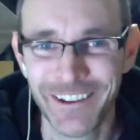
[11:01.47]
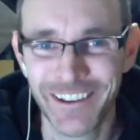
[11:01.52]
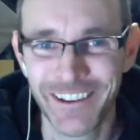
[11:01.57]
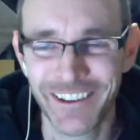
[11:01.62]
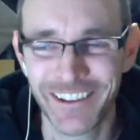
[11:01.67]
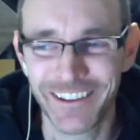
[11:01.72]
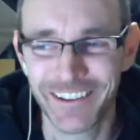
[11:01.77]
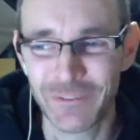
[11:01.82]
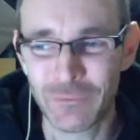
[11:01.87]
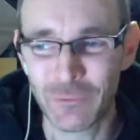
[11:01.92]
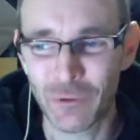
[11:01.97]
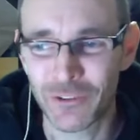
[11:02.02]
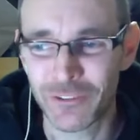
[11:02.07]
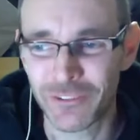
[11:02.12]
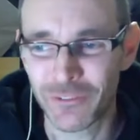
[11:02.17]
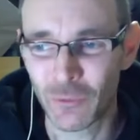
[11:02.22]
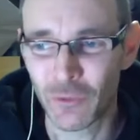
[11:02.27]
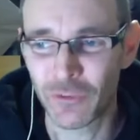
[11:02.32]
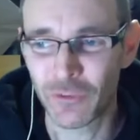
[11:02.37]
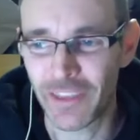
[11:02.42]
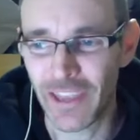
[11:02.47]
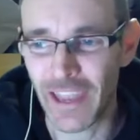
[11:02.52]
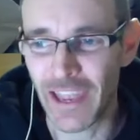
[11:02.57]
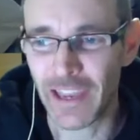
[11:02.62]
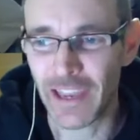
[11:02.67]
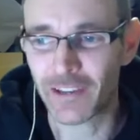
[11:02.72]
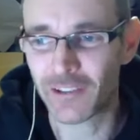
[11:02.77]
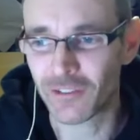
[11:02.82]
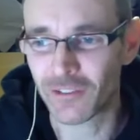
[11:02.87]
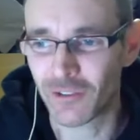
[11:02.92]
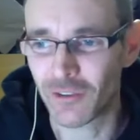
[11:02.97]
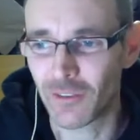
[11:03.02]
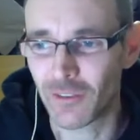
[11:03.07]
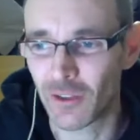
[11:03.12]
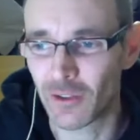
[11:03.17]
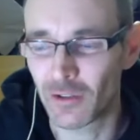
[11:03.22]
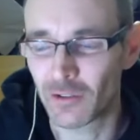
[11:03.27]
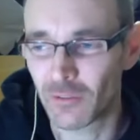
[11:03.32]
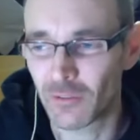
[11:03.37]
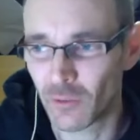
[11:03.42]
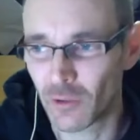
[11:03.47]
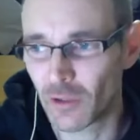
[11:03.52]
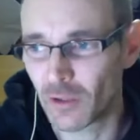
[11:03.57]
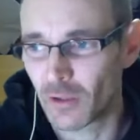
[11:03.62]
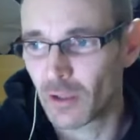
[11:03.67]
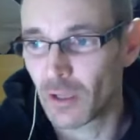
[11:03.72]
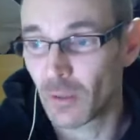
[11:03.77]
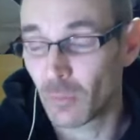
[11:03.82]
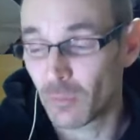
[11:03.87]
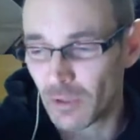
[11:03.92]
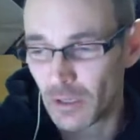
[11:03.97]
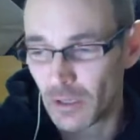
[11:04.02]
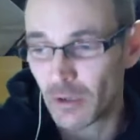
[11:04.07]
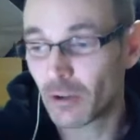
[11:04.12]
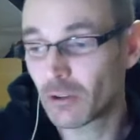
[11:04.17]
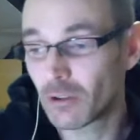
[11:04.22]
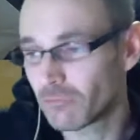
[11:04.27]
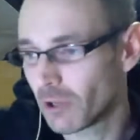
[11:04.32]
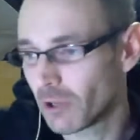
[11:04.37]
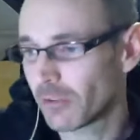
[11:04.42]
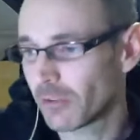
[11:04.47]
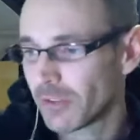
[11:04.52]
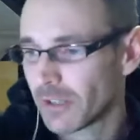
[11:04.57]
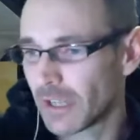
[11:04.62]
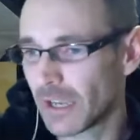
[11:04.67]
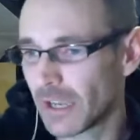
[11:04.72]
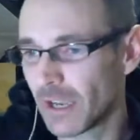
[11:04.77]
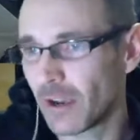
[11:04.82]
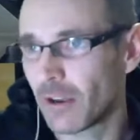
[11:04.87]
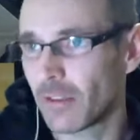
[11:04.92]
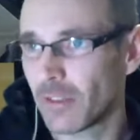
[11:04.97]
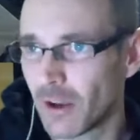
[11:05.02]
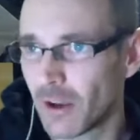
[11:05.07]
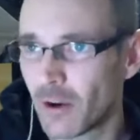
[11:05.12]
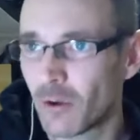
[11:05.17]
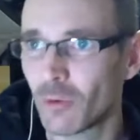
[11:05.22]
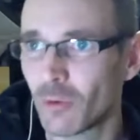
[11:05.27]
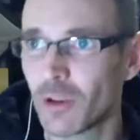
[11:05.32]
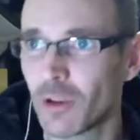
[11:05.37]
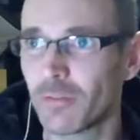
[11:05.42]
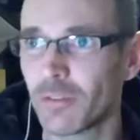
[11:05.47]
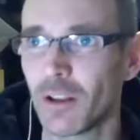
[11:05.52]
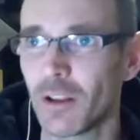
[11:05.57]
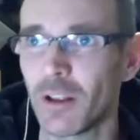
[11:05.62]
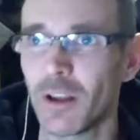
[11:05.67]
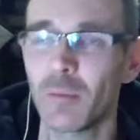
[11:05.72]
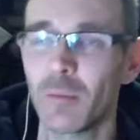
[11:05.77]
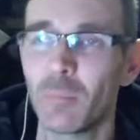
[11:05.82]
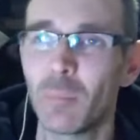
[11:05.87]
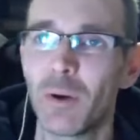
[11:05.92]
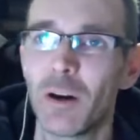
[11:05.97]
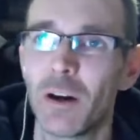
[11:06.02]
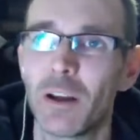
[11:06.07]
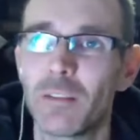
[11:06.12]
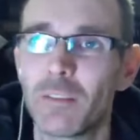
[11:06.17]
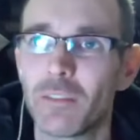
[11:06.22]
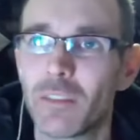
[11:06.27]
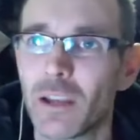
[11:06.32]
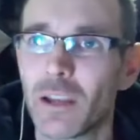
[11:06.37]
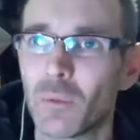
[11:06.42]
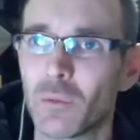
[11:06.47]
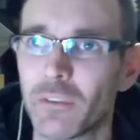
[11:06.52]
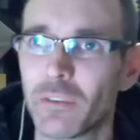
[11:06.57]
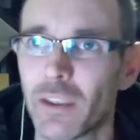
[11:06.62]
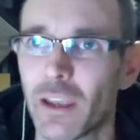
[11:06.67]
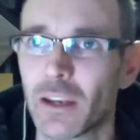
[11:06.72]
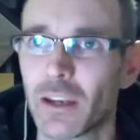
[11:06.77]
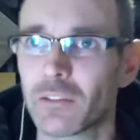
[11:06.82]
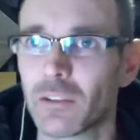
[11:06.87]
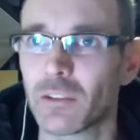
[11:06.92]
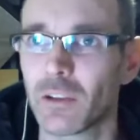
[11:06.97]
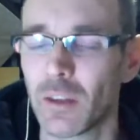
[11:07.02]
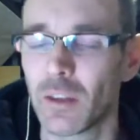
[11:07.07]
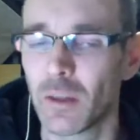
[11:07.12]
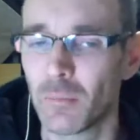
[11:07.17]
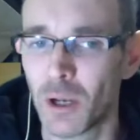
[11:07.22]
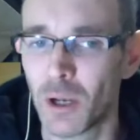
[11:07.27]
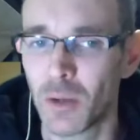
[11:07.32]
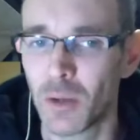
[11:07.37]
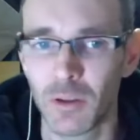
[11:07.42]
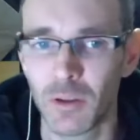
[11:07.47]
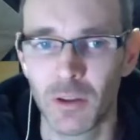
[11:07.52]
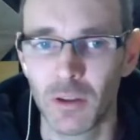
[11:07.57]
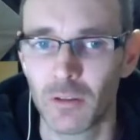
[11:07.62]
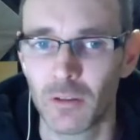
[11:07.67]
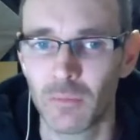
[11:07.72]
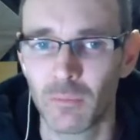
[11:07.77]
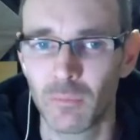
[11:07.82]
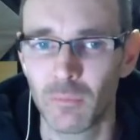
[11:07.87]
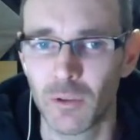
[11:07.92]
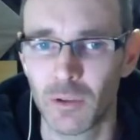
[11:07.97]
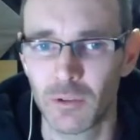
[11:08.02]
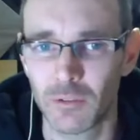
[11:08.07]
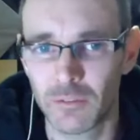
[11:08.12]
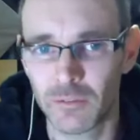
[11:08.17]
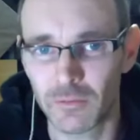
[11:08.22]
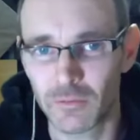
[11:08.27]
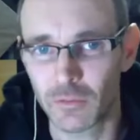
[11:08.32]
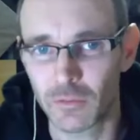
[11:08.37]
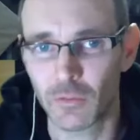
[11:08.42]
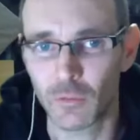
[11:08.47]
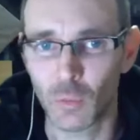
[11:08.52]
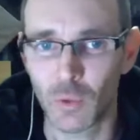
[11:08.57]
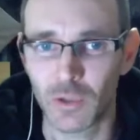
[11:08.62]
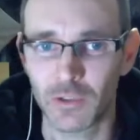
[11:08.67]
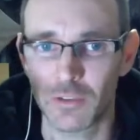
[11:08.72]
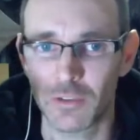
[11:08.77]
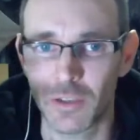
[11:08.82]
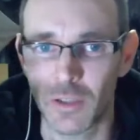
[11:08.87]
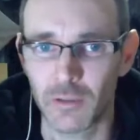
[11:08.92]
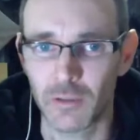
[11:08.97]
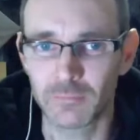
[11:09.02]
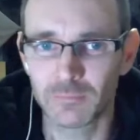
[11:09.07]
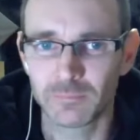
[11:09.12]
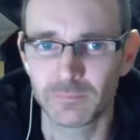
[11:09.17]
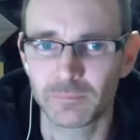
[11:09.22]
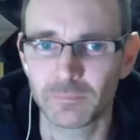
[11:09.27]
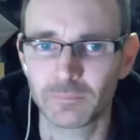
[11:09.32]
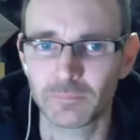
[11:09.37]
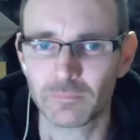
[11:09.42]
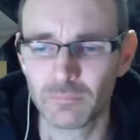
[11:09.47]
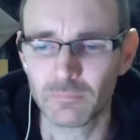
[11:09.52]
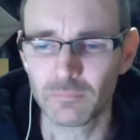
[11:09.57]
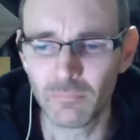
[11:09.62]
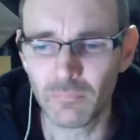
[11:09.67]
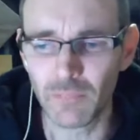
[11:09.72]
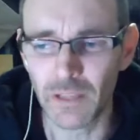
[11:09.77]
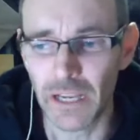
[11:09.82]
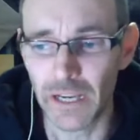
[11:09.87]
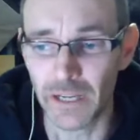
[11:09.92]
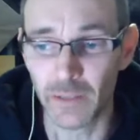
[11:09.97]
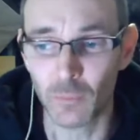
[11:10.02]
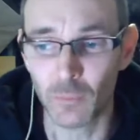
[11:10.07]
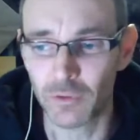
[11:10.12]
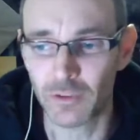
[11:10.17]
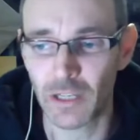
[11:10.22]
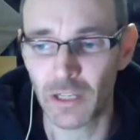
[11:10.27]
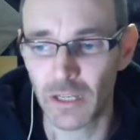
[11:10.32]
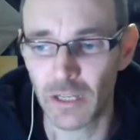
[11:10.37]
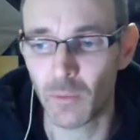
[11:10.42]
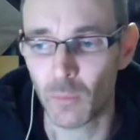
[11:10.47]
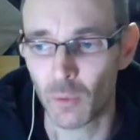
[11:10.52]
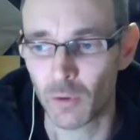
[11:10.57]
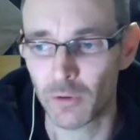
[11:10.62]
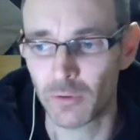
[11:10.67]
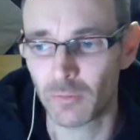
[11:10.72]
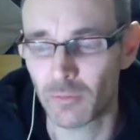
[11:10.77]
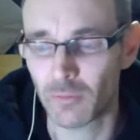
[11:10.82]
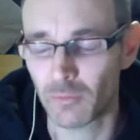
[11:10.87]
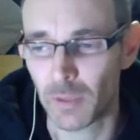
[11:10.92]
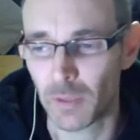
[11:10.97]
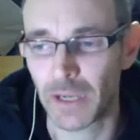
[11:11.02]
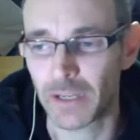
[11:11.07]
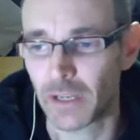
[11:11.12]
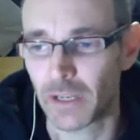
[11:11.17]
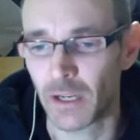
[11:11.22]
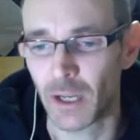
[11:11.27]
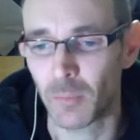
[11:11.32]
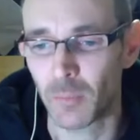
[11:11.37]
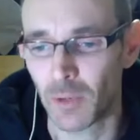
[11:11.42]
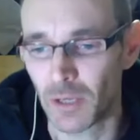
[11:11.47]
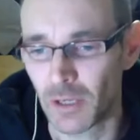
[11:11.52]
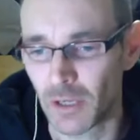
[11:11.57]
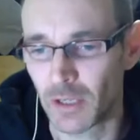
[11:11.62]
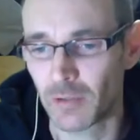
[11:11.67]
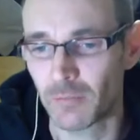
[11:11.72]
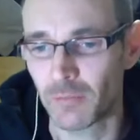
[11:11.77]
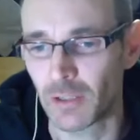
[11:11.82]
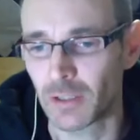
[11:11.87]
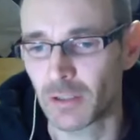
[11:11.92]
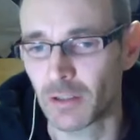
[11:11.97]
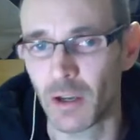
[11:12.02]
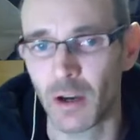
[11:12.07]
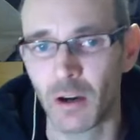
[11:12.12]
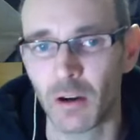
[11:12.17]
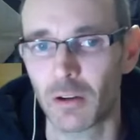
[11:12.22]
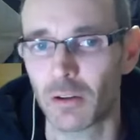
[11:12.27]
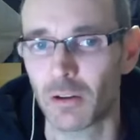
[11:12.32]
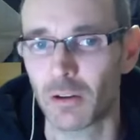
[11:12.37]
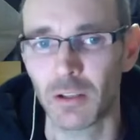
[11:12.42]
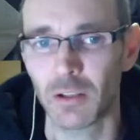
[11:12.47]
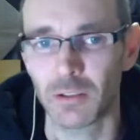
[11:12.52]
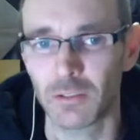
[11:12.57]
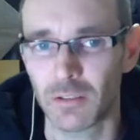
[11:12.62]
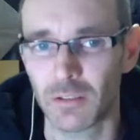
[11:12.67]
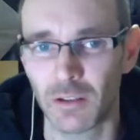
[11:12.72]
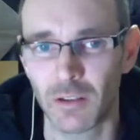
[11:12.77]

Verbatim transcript: Yeah. Was, was the action that, that it was a long road to get out of the hole, if you like, but that was the action and the moment that, that switched it. And it was, it was packing up and leaving art college.